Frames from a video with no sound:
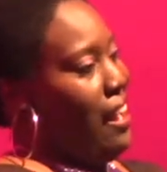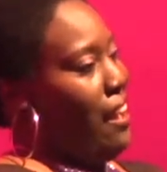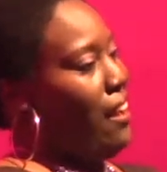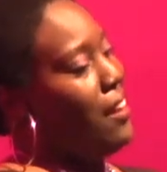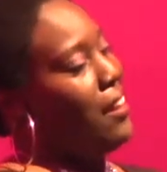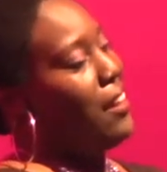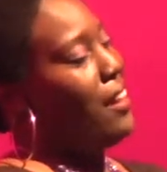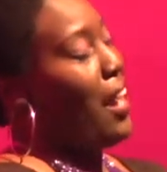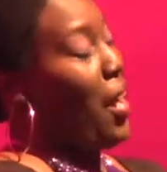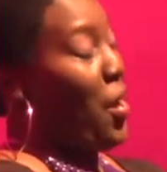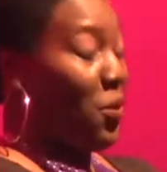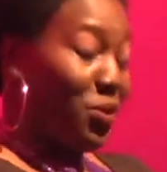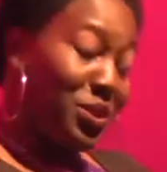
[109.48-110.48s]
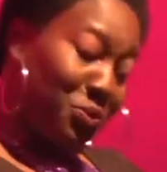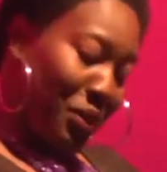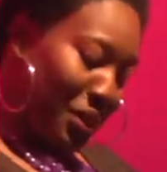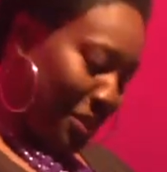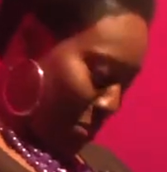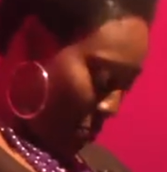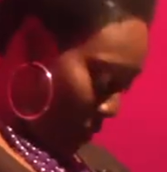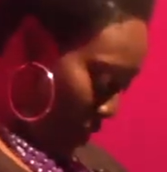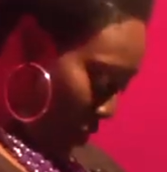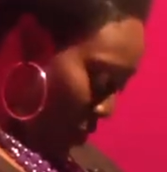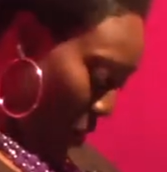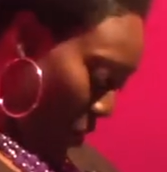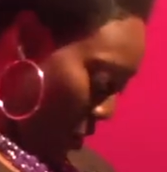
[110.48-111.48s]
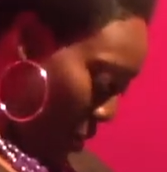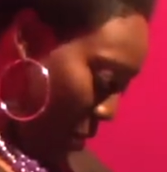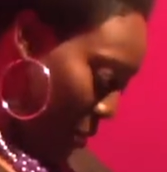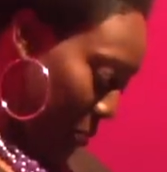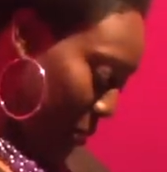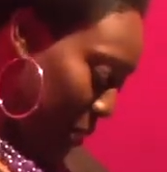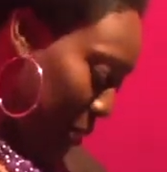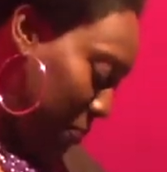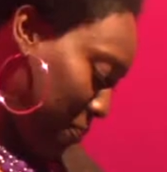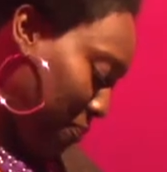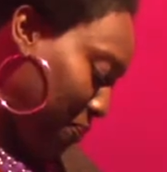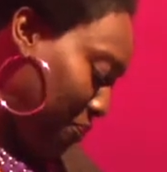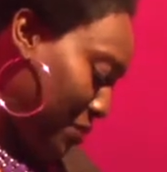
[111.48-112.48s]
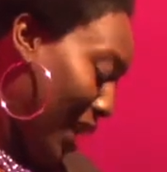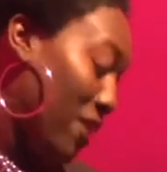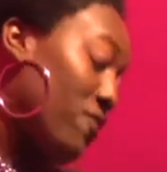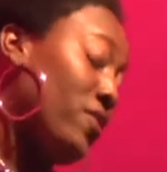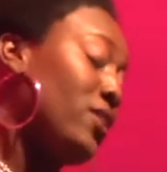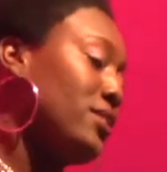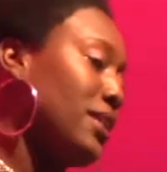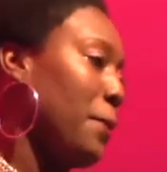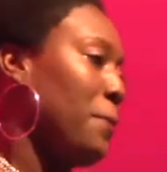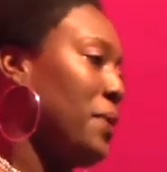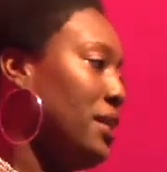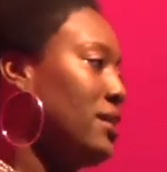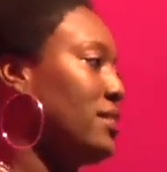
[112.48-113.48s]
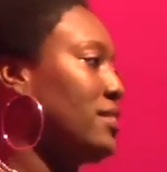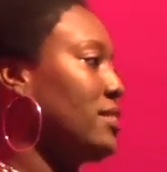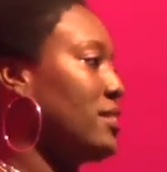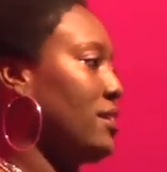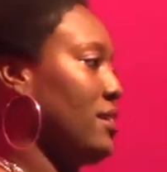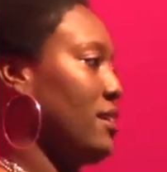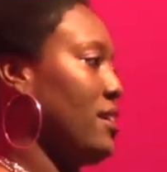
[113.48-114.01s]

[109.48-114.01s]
I always wanted to be in her arms. I felt at peace.